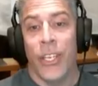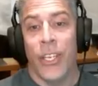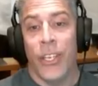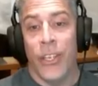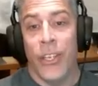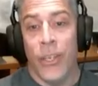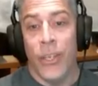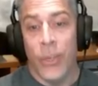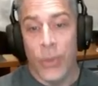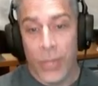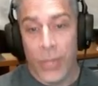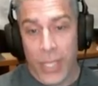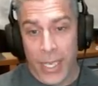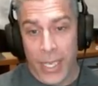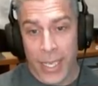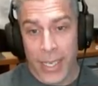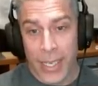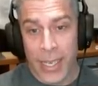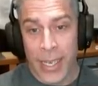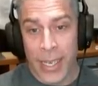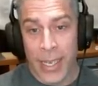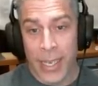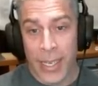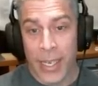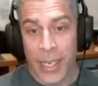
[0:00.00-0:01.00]
using
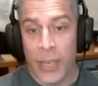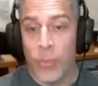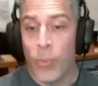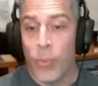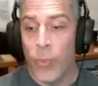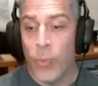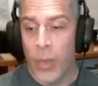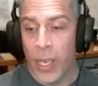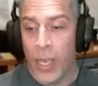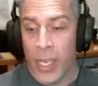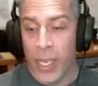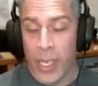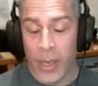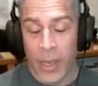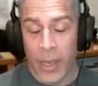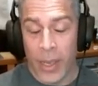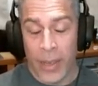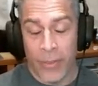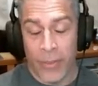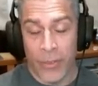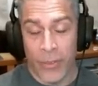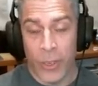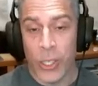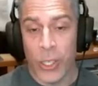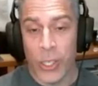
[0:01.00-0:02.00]
a
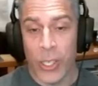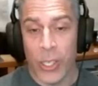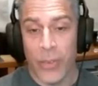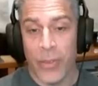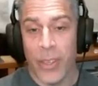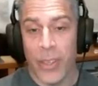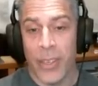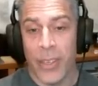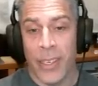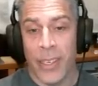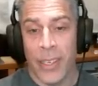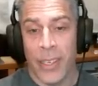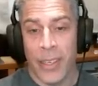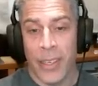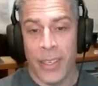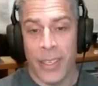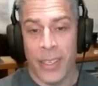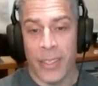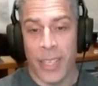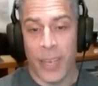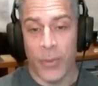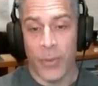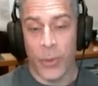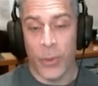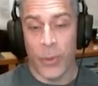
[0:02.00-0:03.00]
version of the
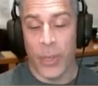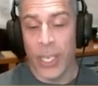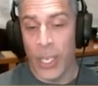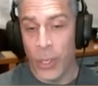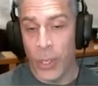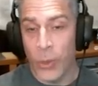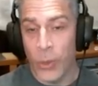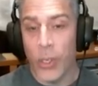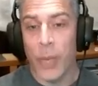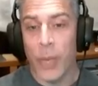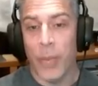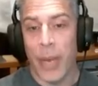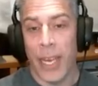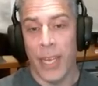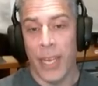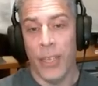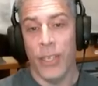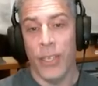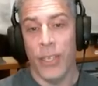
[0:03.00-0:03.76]
software that you compile